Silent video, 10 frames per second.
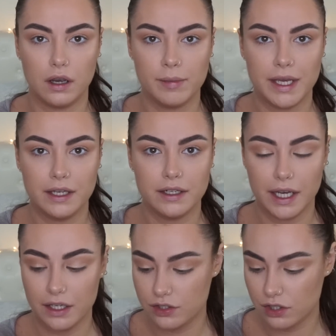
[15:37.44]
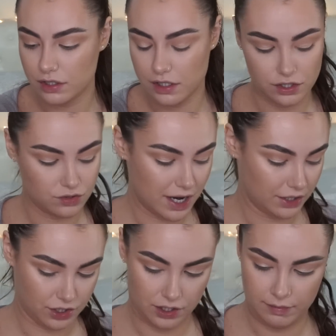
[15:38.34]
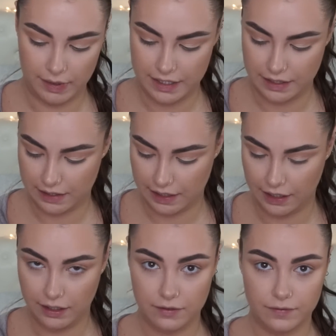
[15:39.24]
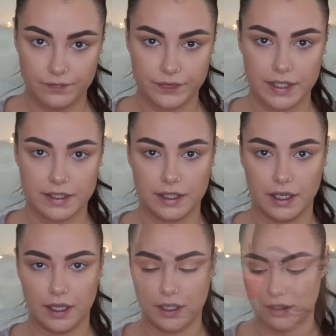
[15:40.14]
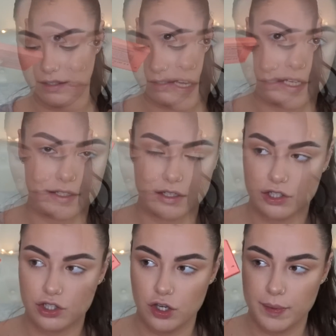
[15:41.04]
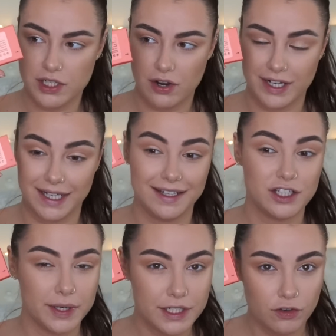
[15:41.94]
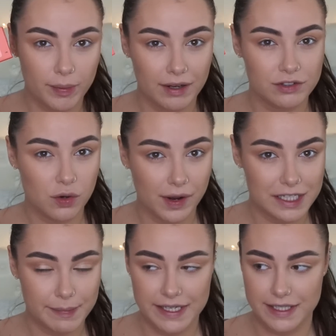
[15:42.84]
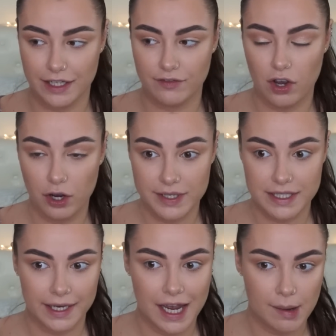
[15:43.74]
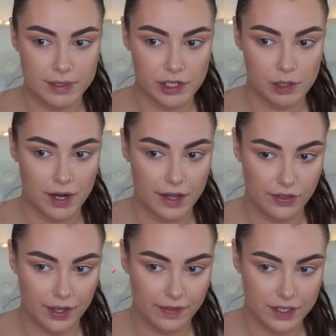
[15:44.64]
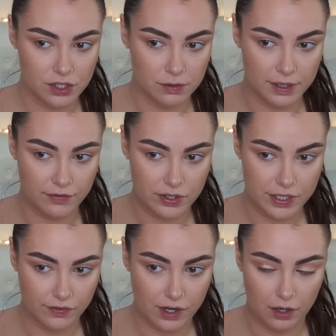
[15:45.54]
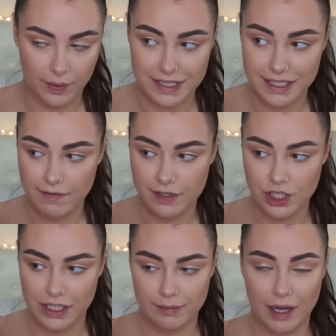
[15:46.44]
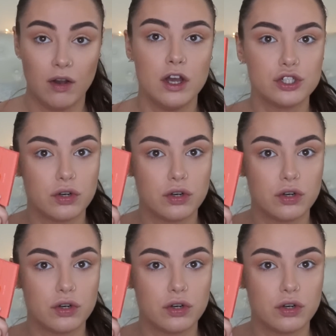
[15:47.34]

I mean, he's just a distraction, basically, isn't he? These, super tiny, £24, quite expensive. I would say absolutely worth it. They do them in a few different colourways. Definitely check them out.